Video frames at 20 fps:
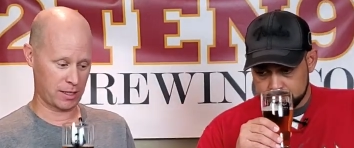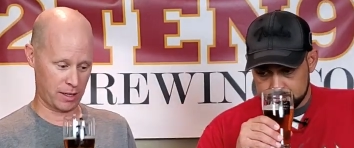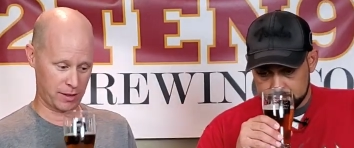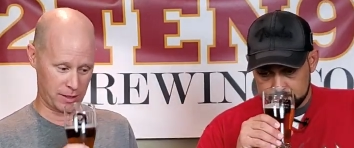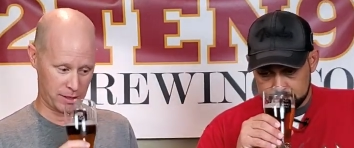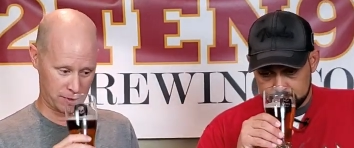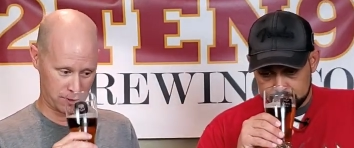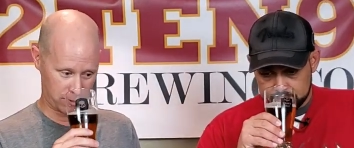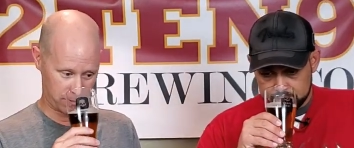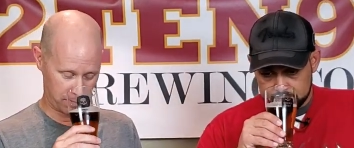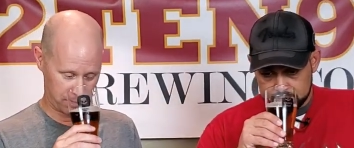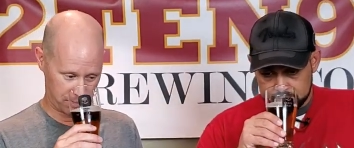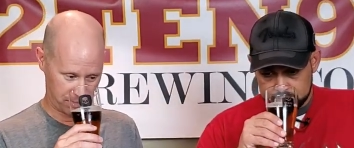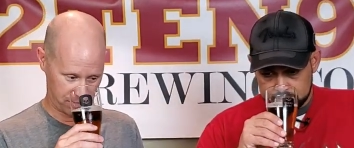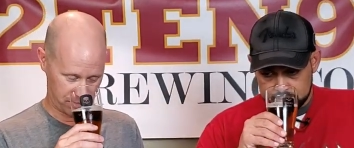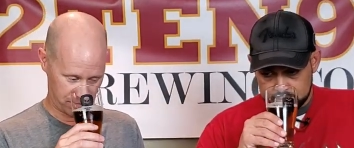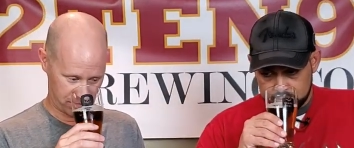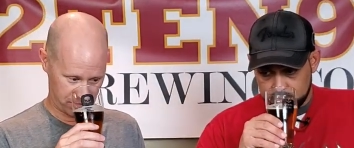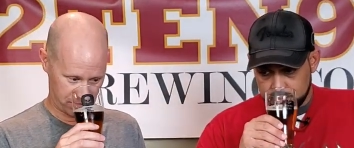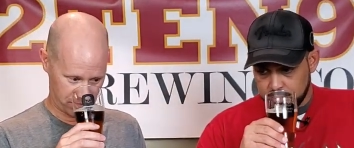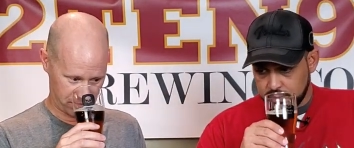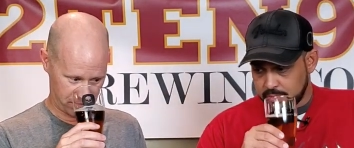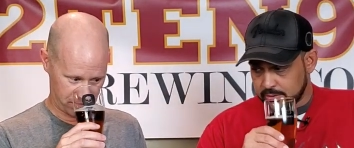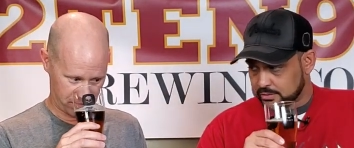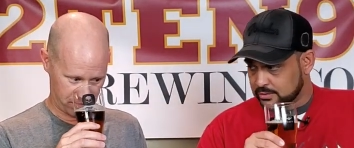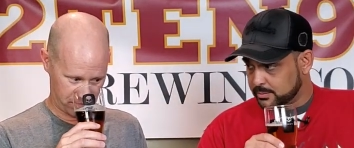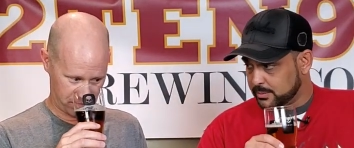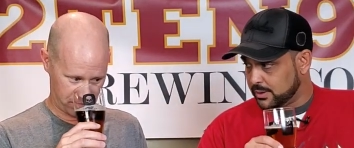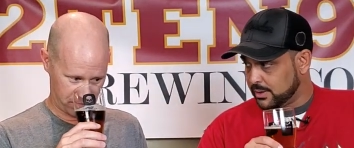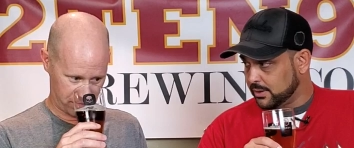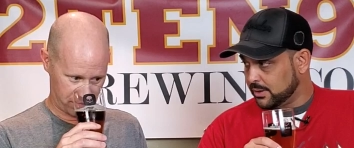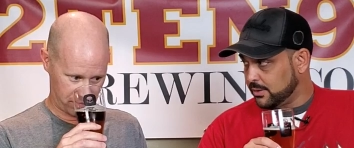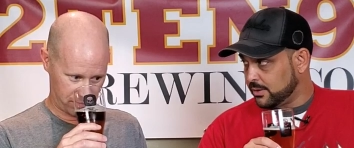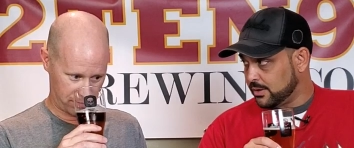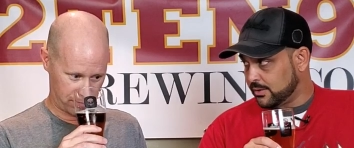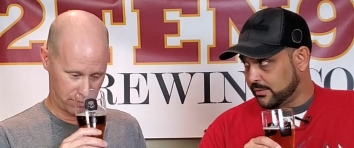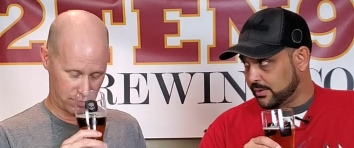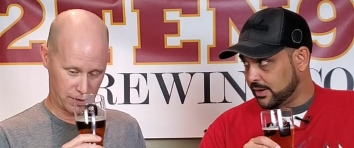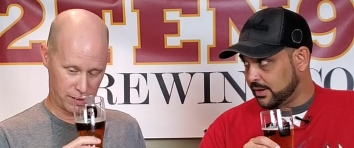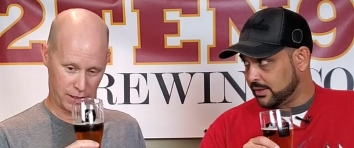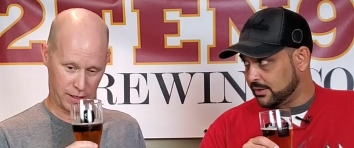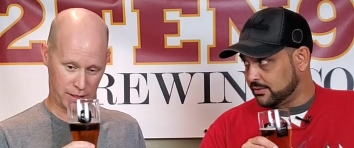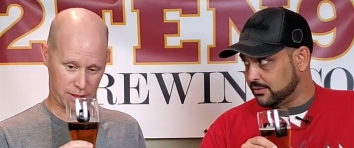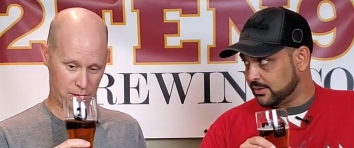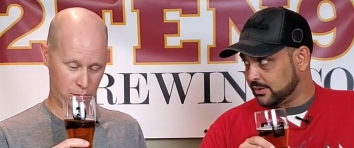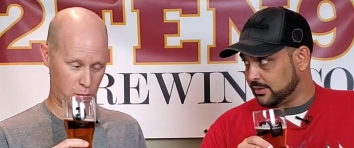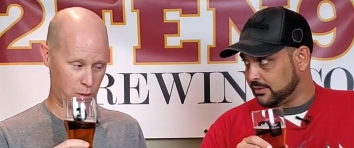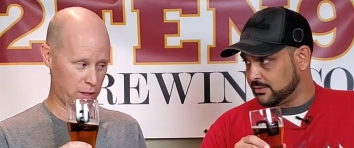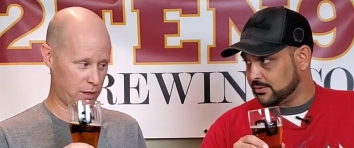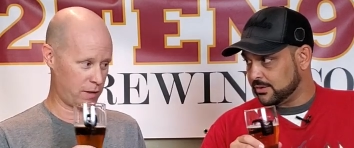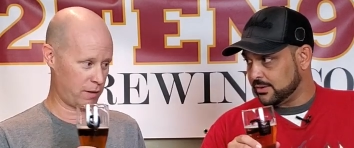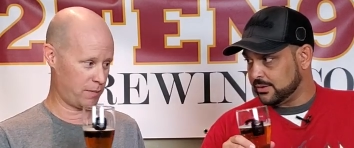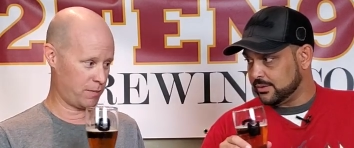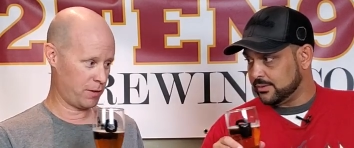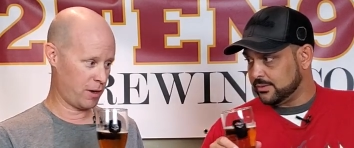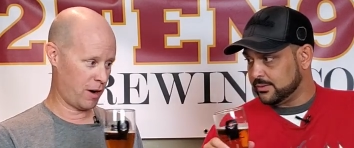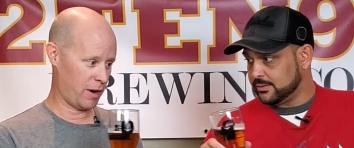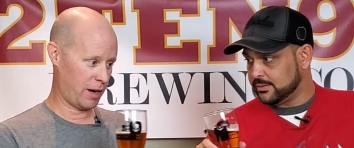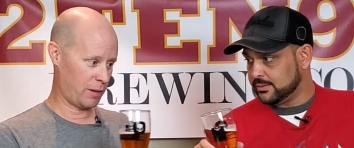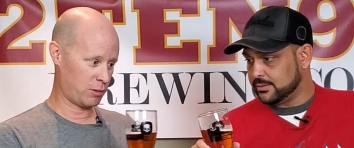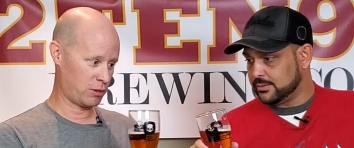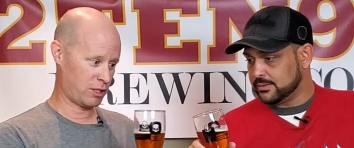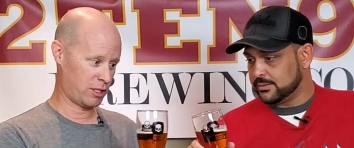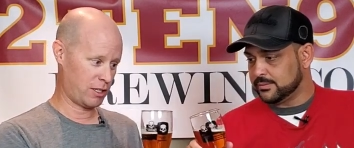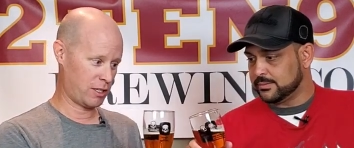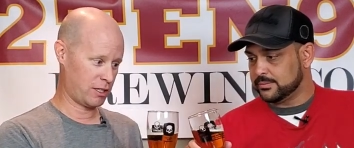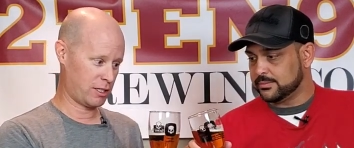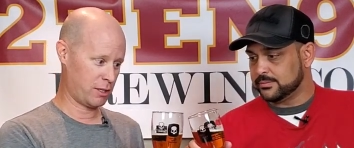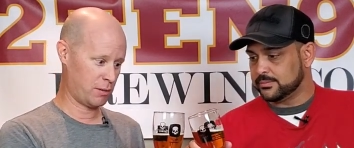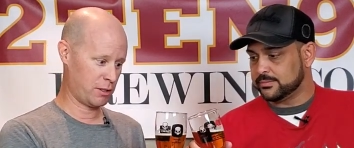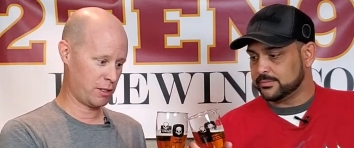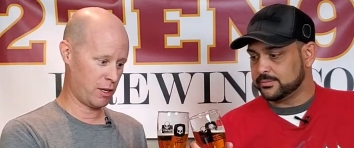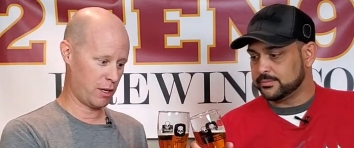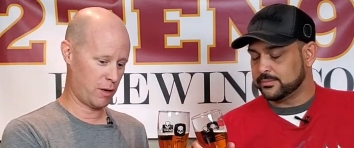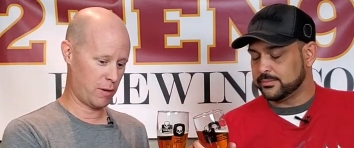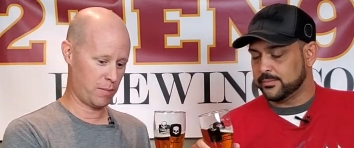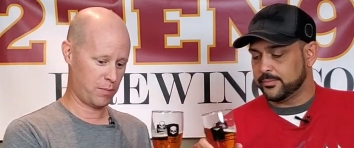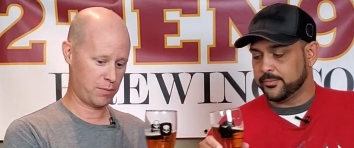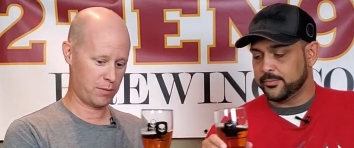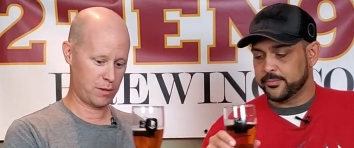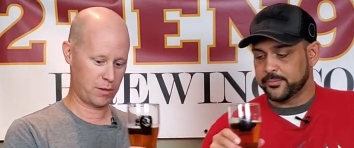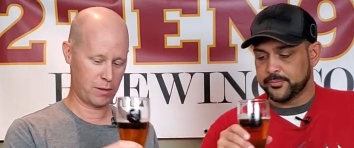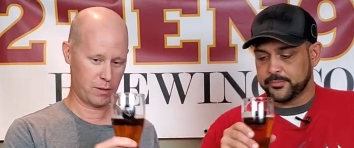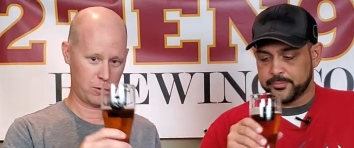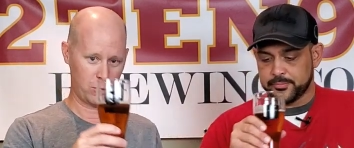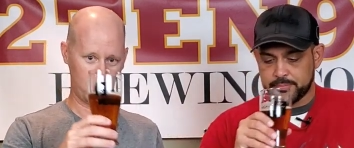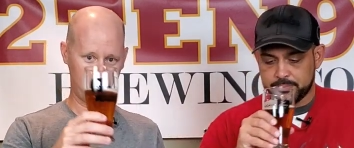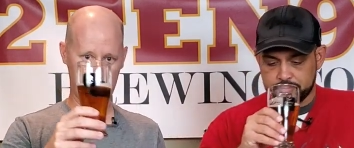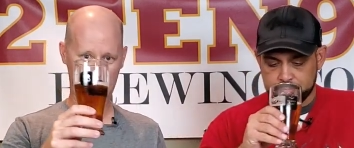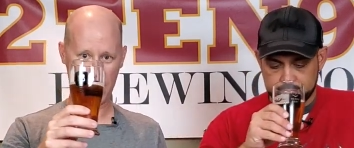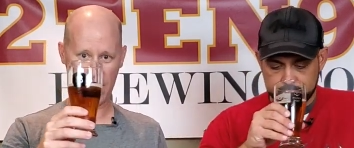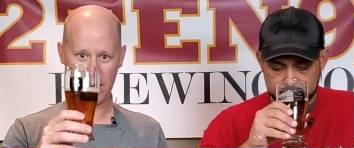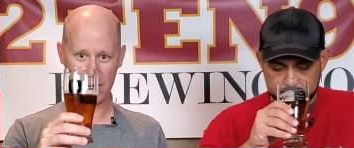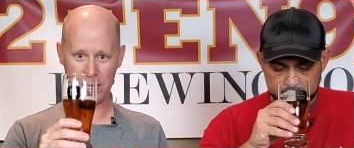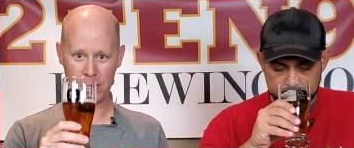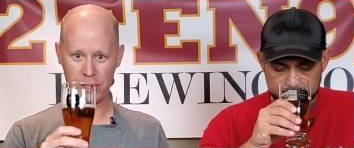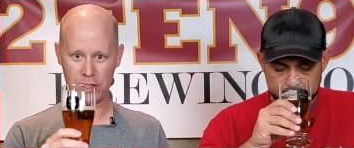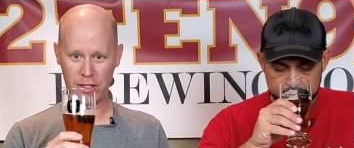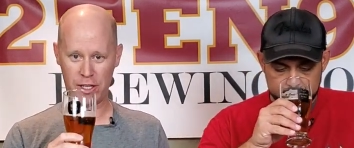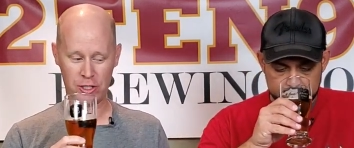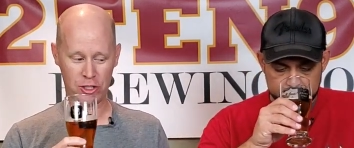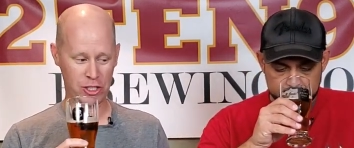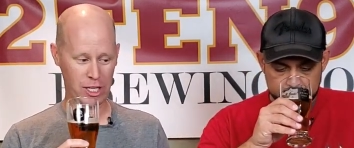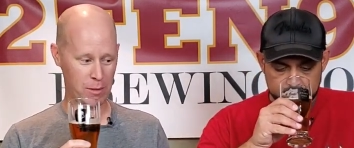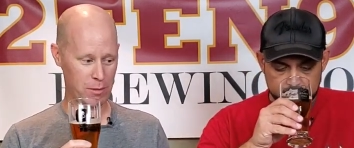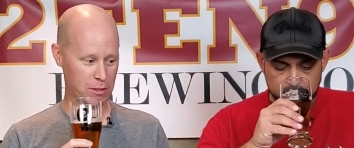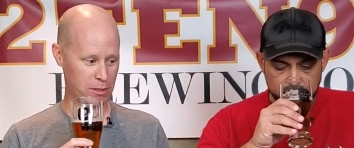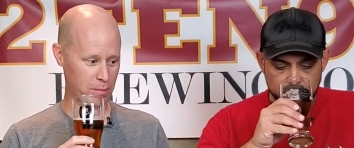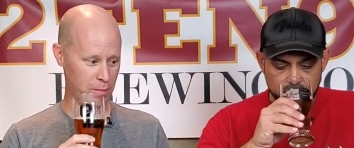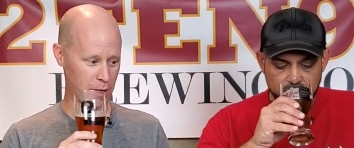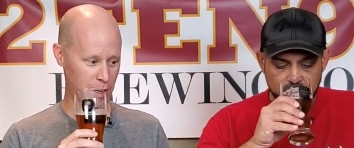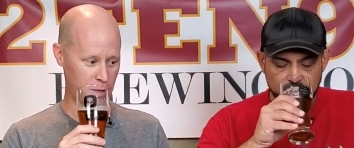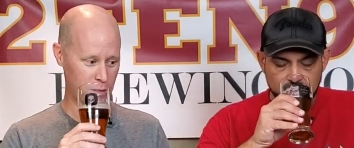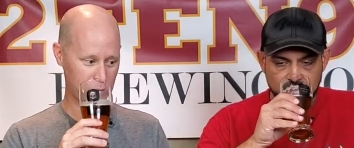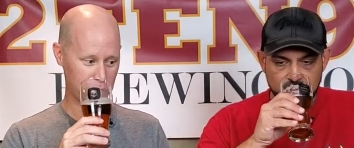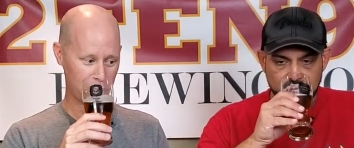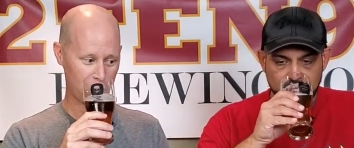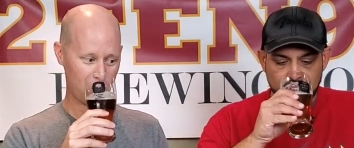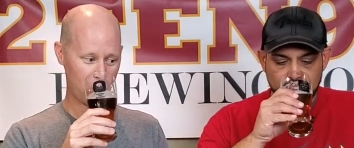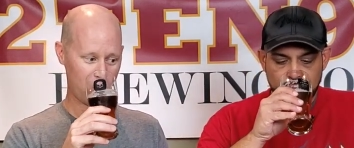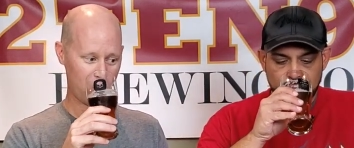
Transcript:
Speaker 1: on this. If we're going to smell alone already. It's the
Speaker 2: winner. All right, cheers. Here we go. Loose Cannon and Jameson barrels.